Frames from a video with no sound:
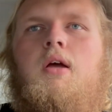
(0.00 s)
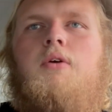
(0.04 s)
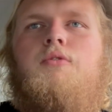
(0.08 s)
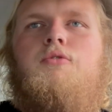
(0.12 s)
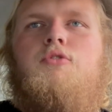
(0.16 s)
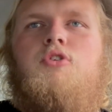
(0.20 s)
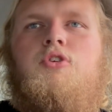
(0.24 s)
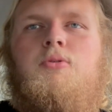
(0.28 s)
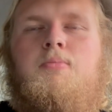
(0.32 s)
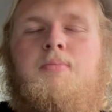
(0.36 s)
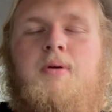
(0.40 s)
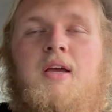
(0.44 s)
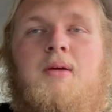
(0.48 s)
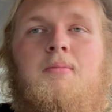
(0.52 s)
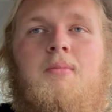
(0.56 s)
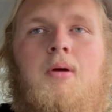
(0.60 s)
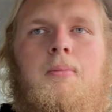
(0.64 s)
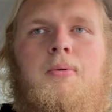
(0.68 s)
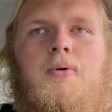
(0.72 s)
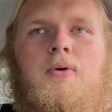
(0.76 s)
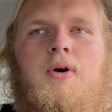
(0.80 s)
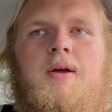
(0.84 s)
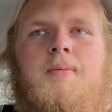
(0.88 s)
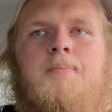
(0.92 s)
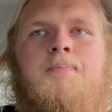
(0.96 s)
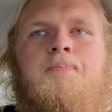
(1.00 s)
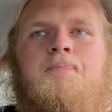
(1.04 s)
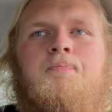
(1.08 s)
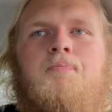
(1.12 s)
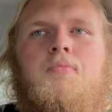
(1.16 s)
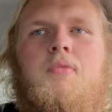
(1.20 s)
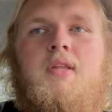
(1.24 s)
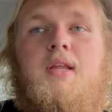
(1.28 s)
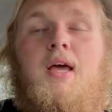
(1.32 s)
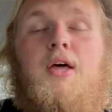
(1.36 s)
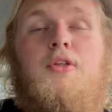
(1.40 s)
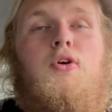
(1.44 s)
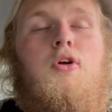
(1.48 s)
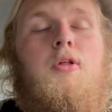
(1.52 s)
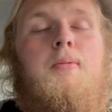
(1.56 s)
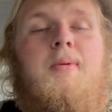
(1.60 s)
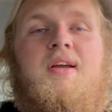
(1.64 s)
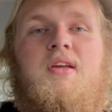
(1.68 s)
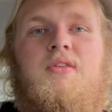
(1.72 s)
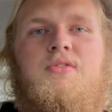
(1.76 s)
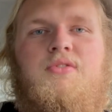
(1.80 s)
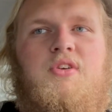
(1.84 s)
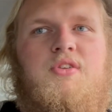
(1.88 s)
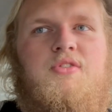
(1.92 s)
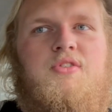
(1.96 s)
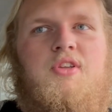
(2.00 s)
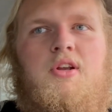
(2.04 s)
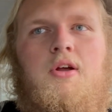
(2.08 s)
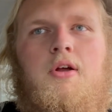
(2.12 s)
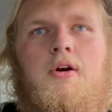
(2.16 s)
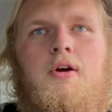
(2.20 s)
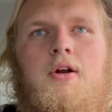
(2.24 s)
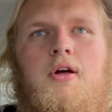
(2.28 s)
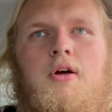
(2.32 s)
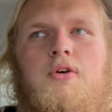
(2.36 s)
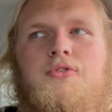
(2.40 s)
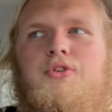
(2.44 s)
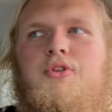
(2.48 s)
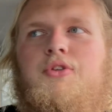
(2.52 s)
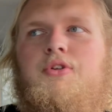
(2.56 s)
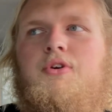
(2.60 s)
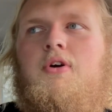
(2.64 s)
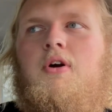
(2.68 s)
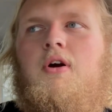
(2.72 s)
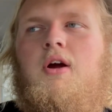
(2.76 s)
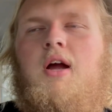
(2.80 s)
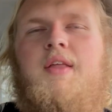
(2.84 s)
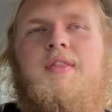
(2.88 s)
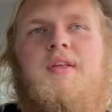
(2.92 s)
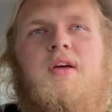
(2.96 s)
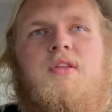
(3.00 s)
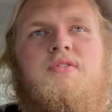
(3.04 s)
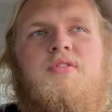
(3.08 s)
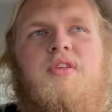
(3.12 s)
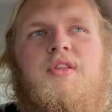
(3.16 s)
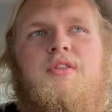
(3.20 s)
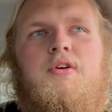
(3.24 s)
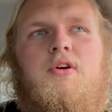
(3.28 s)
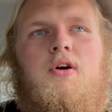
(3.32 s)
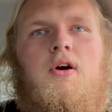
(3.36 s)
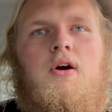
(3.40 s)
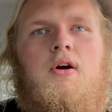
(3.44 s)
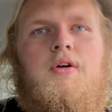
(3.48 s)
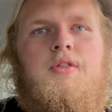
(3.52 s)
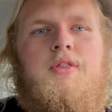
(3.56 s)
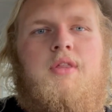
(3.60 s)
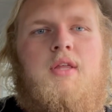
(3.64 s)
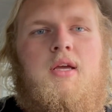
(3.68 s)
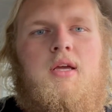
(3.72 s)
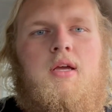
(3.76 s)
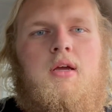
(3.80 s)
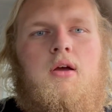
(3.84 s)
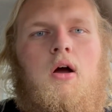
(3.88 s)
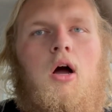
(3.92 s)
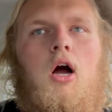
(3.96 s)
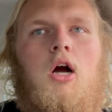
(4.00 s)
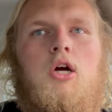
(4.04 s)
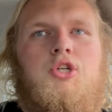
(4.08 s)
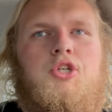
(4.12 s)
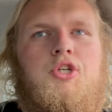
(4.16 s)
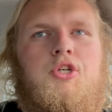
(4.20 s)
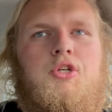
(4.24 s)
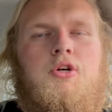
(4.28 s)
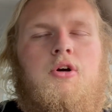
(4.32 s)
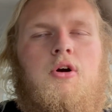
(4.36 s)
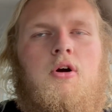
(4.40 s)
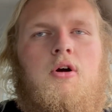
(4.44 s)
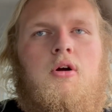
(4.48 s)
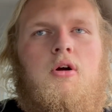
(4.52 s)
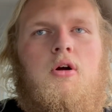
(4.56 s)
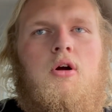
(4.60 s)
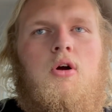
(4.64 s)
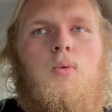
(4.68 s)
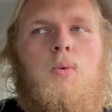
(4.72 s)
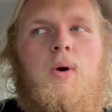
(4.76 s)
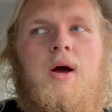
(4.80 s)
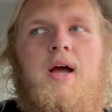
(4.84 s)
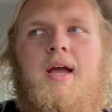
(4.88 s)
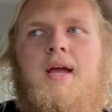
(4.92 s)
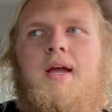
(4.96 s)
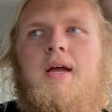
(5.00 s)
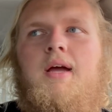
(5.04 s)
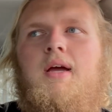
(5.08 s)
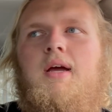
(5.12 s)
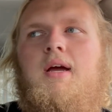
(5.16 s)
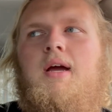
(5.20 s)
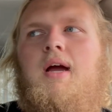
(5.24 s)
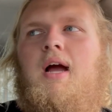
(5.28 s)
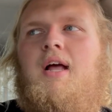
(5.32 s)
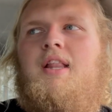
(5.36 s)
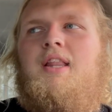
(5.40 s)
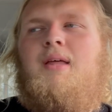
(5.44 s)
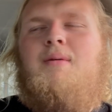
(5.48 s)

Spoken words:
to make my point, now they're only making $1,600 on the car, and they'd send the auction car away, and they